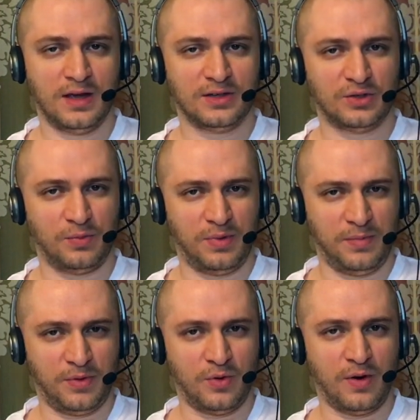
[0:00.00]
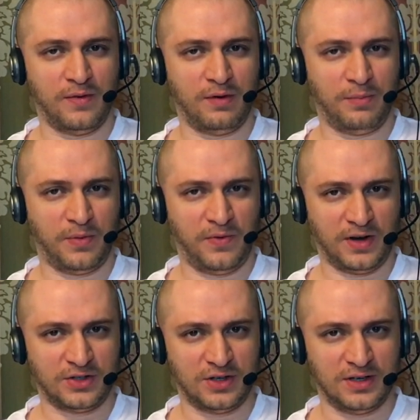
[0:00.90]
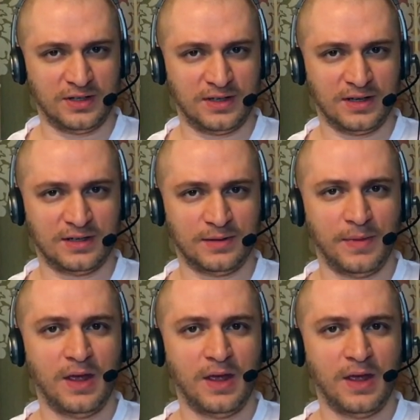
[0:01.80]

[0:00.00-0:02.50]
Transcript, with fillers: So people who are very perfectionistic,